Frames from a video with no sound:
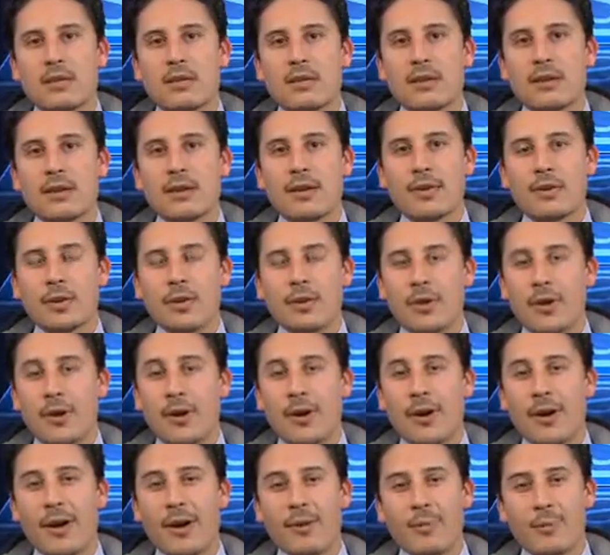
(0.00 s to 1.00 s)
dear and near
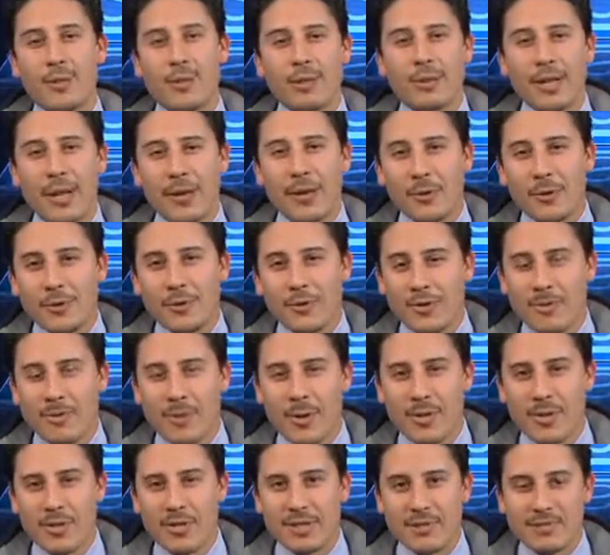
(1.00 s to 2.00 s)
your heart. Well, NARAL is
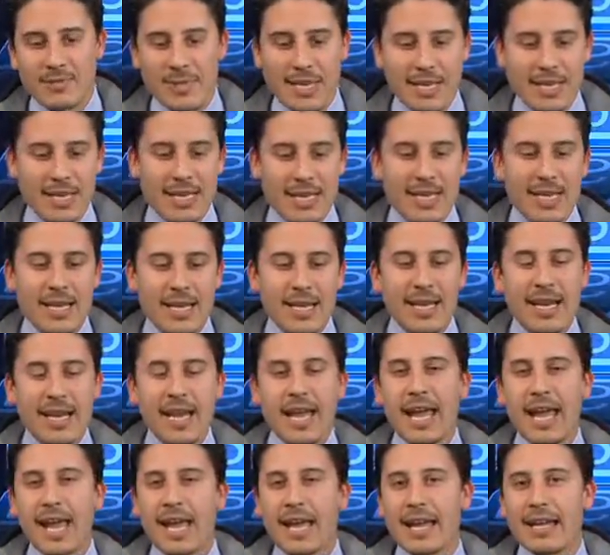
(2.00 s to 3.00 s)
opposing me,
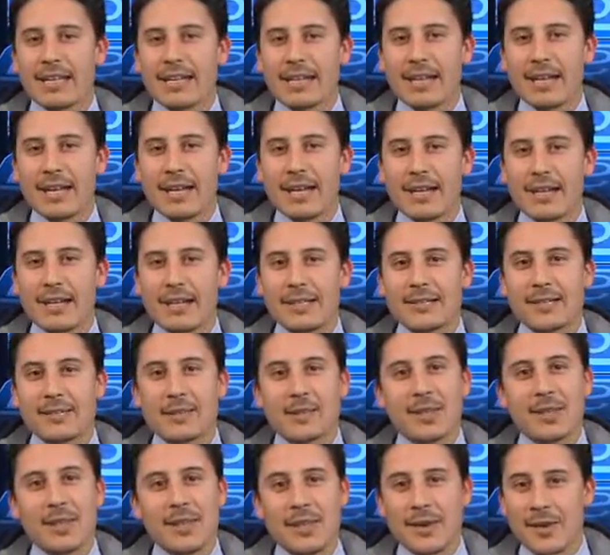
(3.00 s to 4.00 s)
and
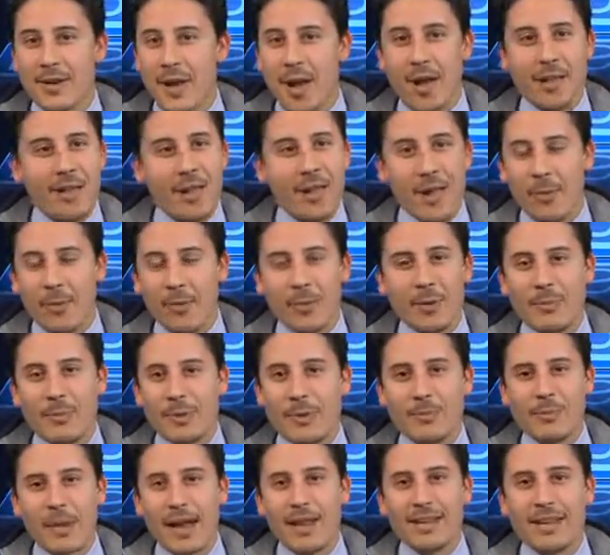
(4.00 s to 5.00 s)
certainly they're not helping
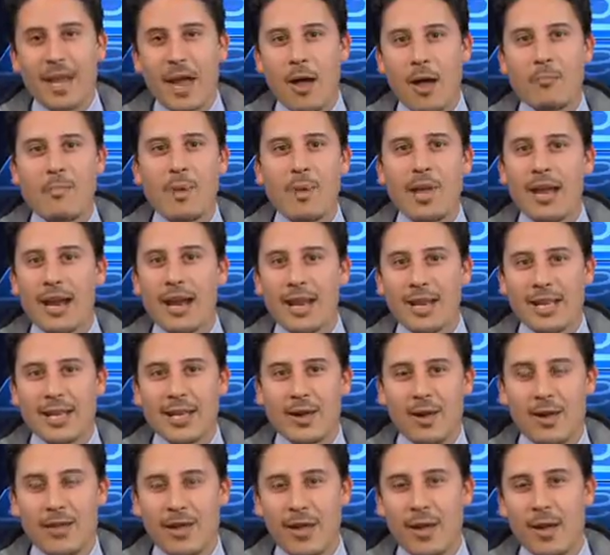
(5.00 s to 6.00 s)
me in my campaign. I
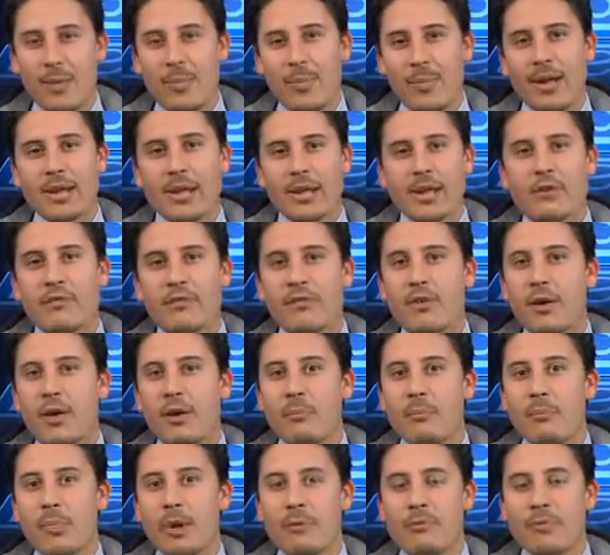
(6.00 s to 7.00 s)
need all the help I need
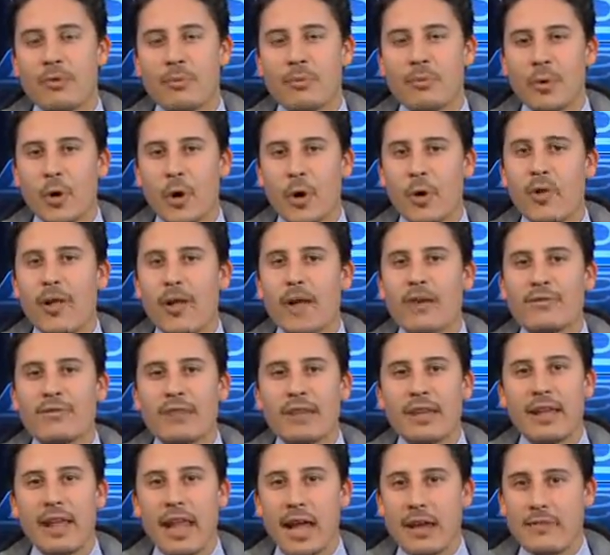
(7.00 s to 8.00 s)
from pro-life
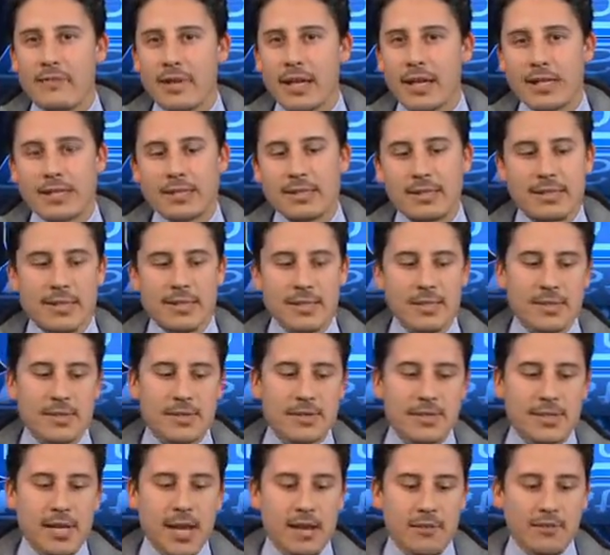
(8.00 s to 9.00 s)
advocates such as
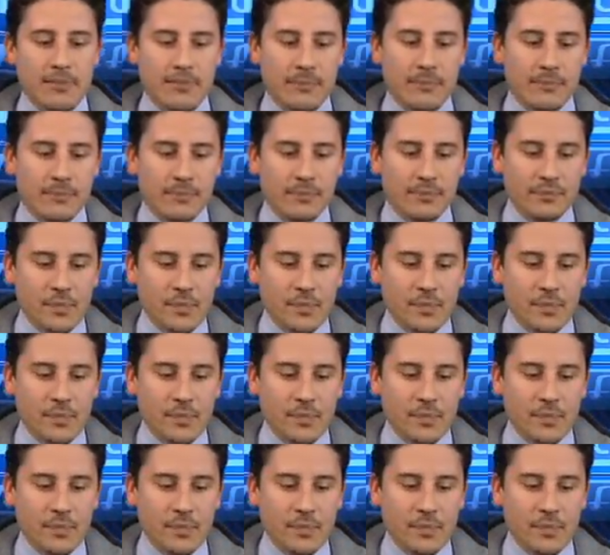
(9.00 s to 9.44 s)
yourself.